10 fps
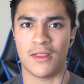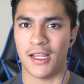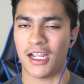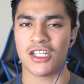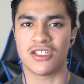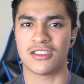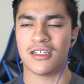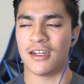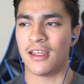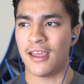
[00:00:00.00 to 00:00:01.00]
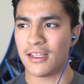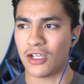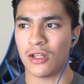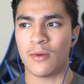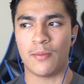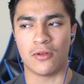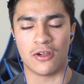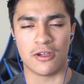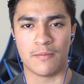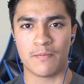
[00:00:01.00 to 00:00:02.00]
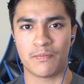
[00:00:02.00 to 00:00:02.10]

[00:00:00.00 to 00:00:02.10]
Like I just said, it's all about polarity.